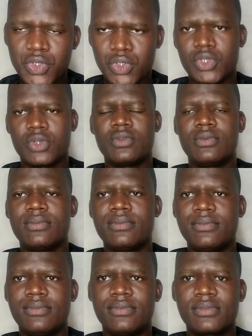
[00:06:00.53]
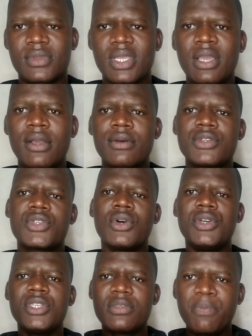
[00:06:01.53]
Ruto.
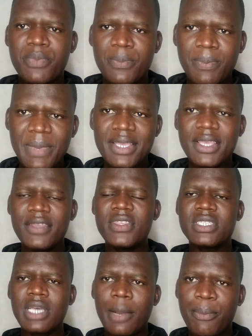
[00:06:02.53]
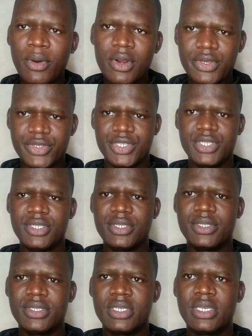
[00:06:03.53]
So he's making this apology.
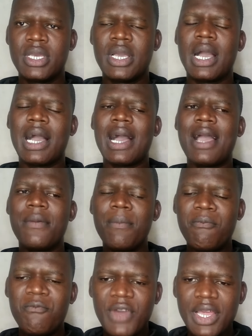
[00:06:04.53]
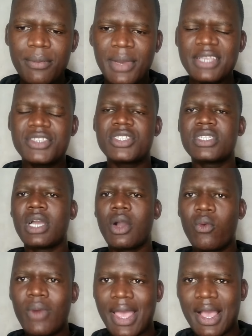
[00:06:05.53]
I'm very much
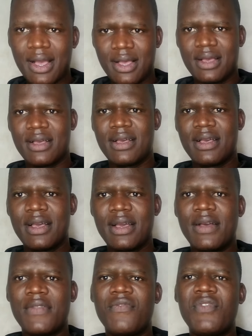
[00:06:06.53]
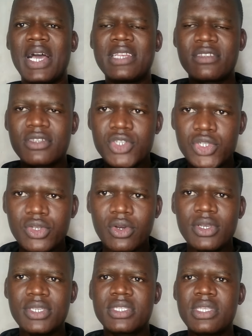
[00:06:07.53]
aware that
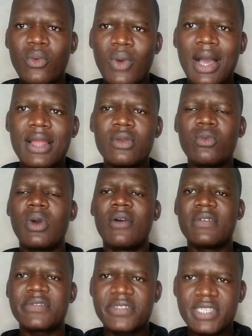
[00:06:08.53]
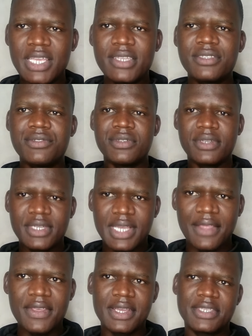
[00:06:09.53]
Ruto is the one who has sent
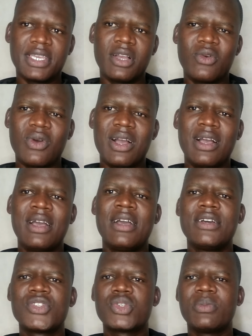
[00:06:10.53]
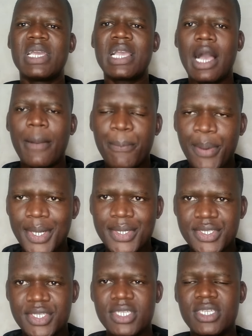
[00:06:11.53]
Rigathi Gachagua to make
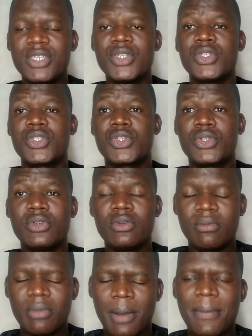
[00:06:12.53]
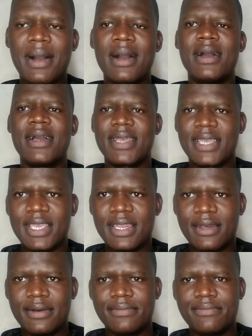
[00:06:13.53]
apology to Mama
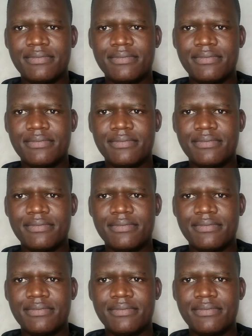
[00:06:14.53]
Ngina.